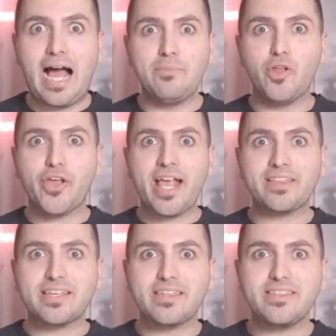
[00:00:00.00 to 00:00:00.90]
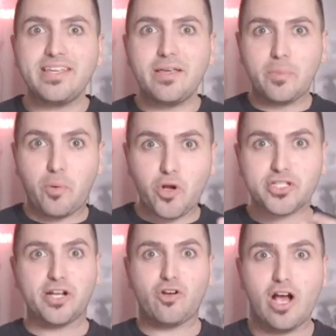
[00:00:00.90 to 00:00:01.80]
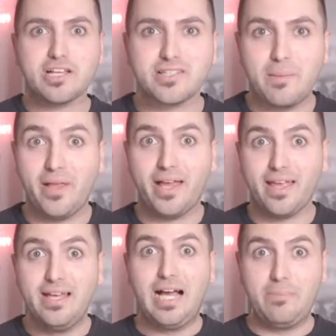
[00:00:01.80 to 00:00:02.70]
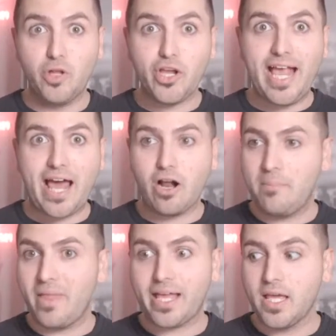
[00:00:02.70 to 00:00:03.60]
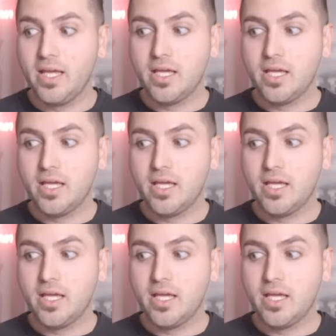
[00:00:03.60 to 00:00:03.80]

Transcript: I'm looking at the person across. I'm looking at her, I'm like,